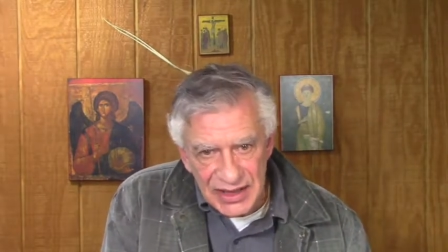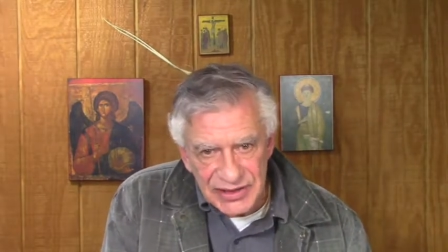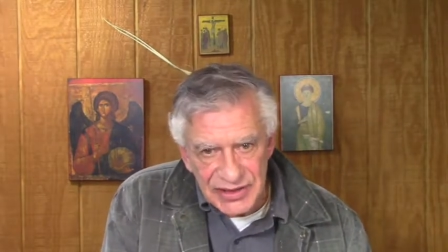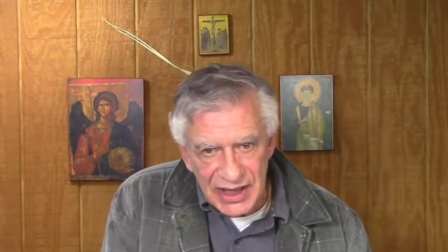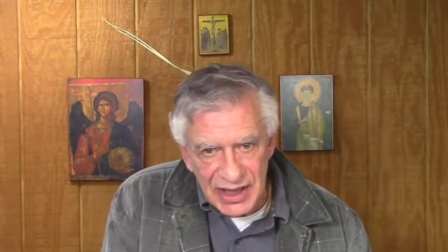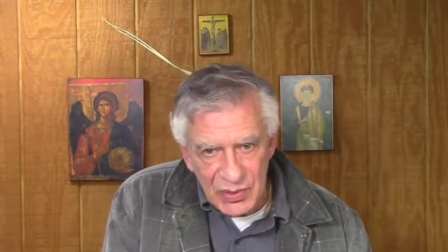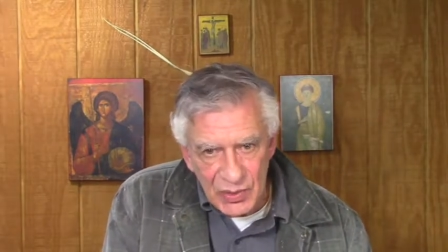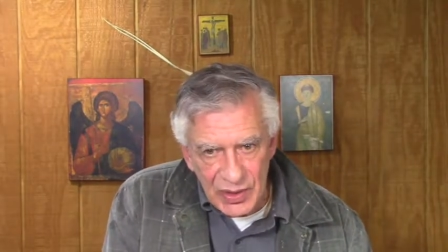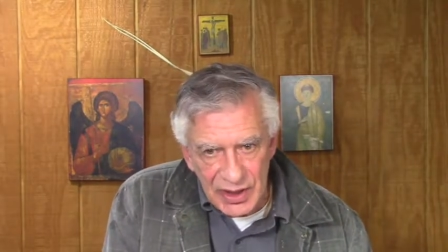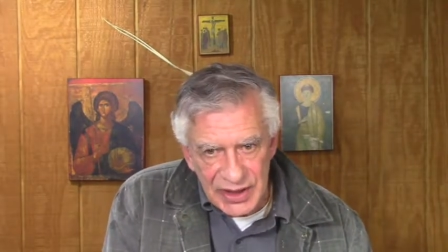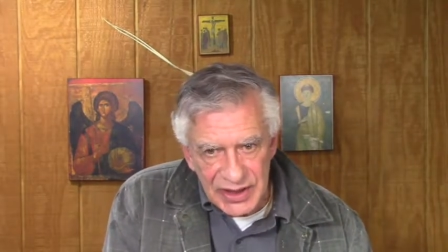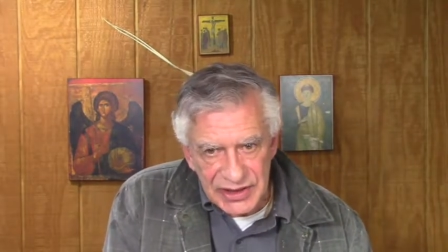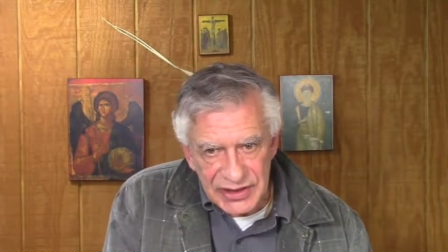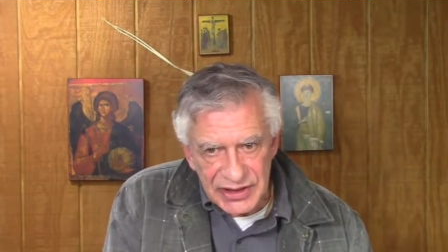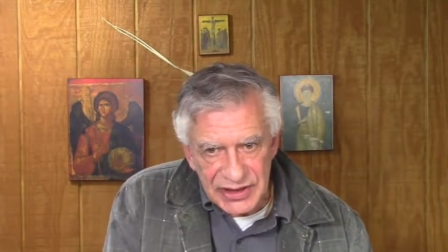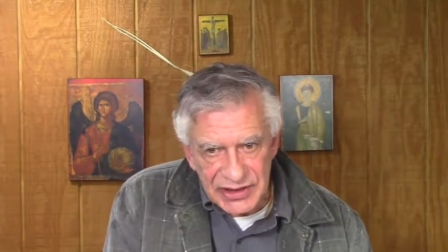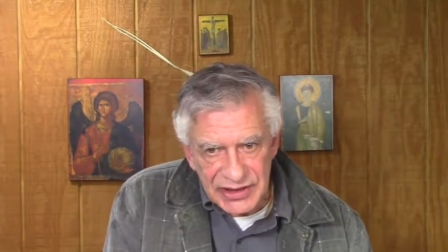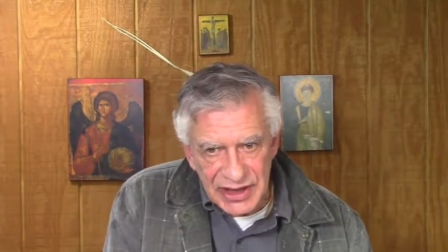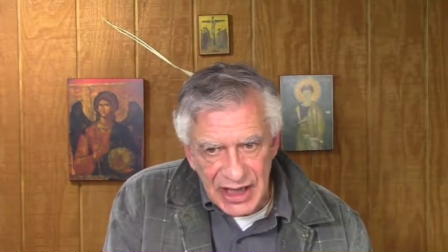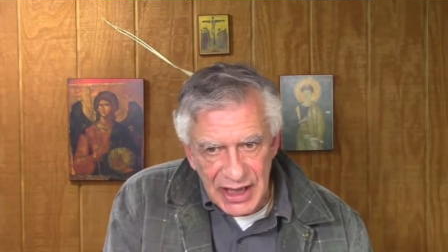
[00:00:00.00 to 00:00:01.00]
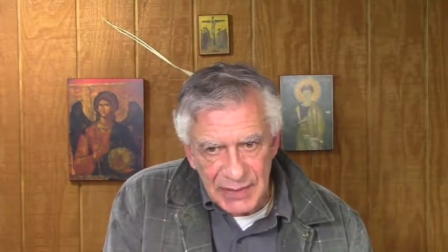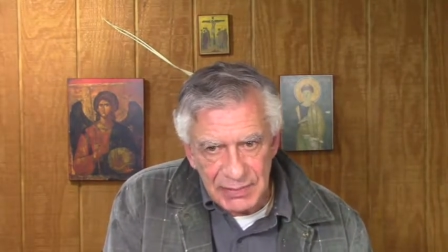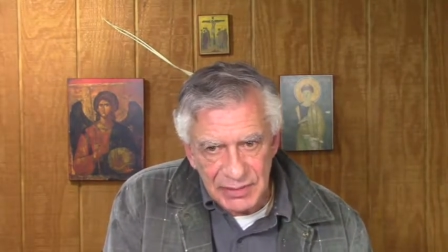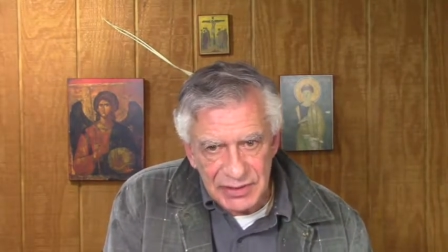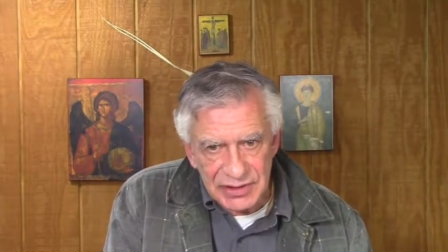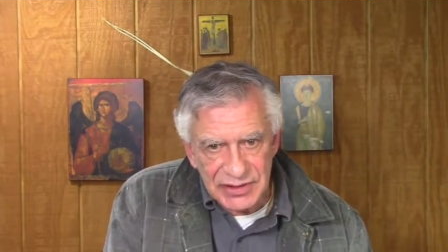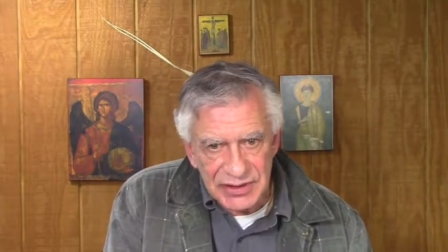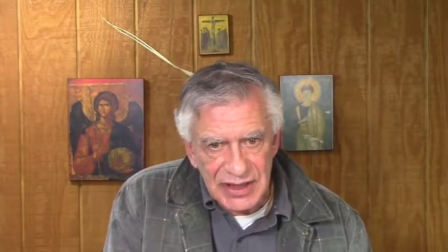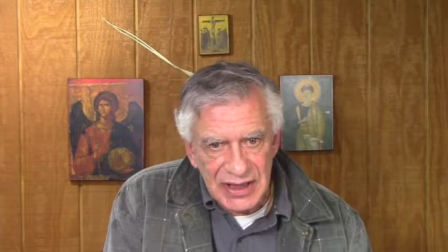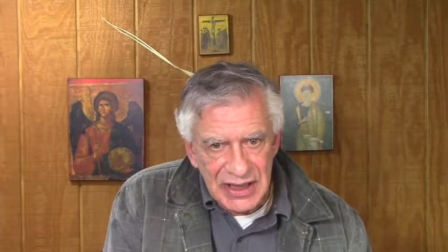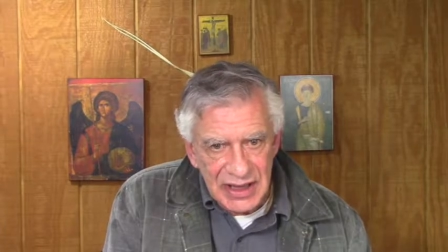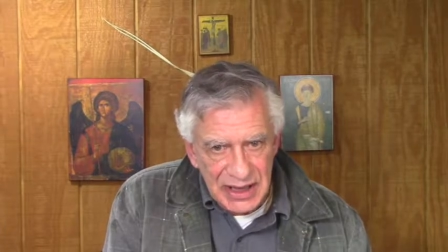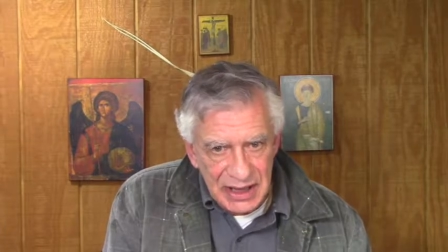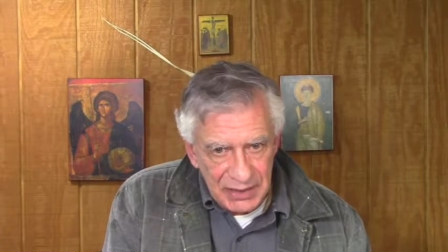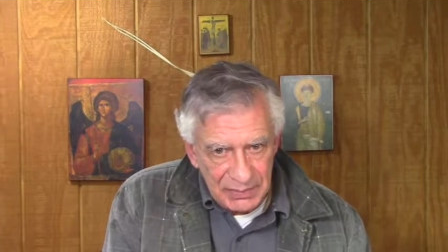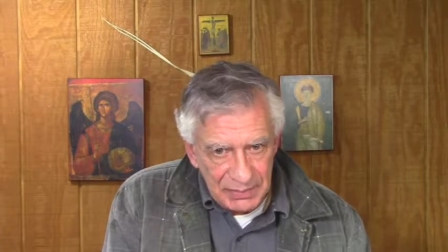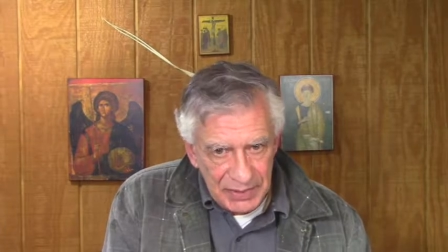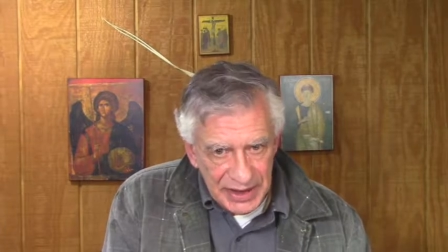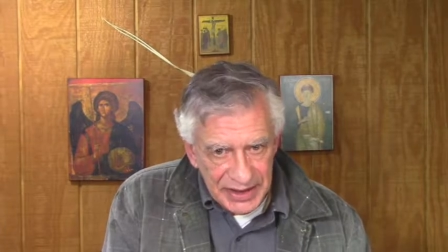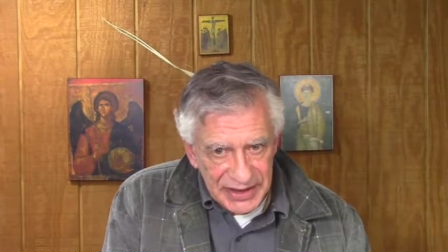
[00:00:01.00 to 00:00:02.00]
And as they went, his disciples
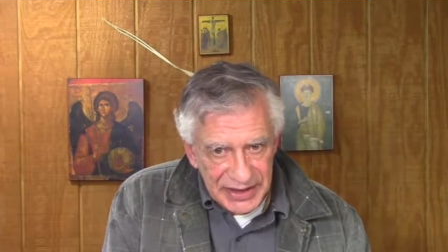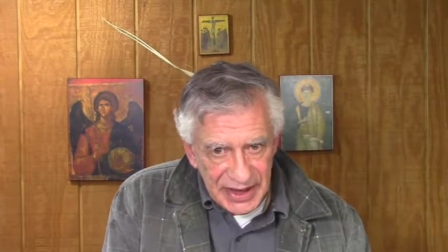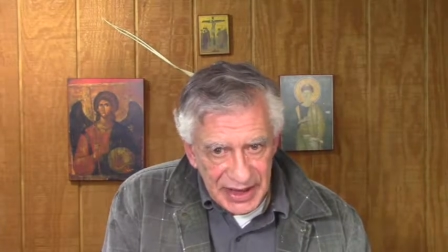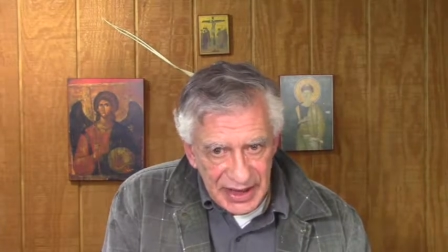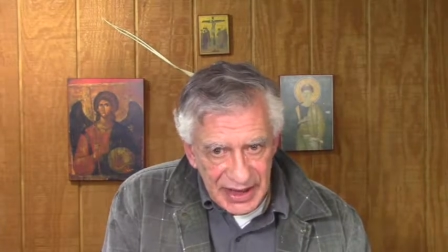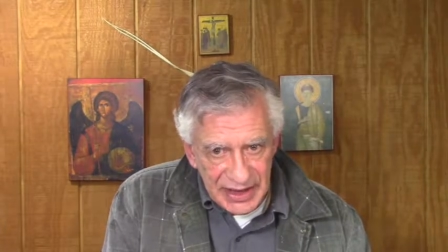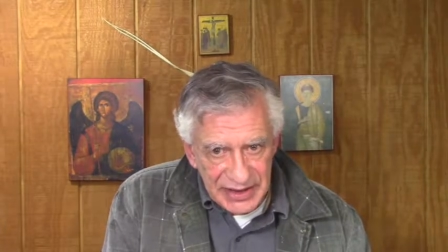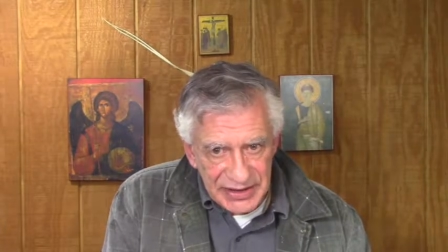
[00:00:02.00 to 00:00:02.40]
picked